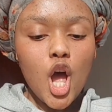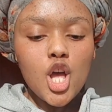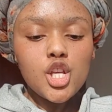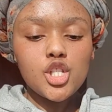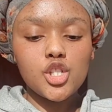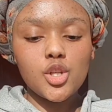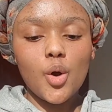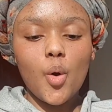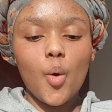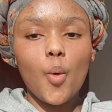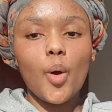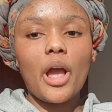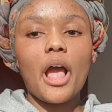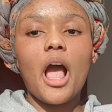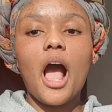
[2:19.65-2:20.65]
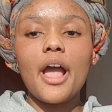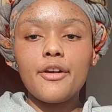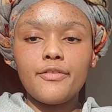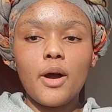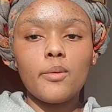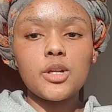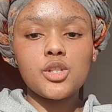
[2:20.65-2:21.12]
So
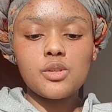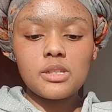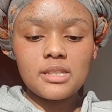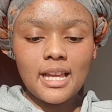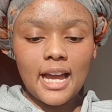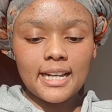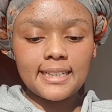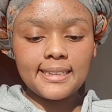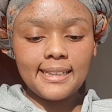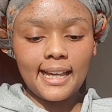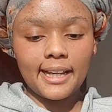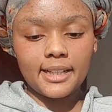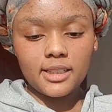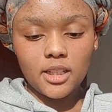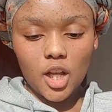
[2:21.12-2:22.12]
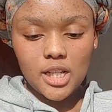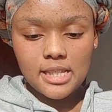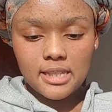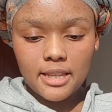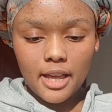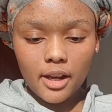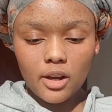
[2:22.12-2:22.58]
if I were to study like
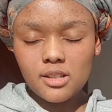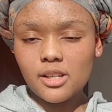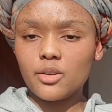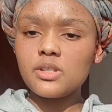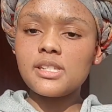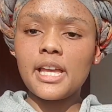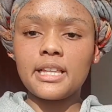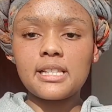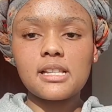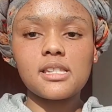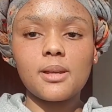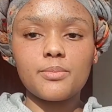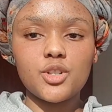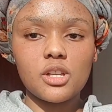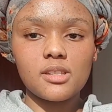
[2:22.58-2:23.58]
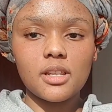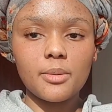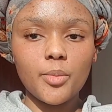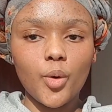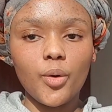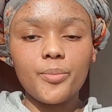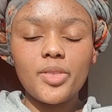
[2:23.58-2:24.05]
last year, because I don't take these subjects
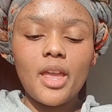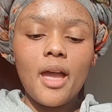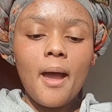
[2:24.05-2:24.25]
anymore,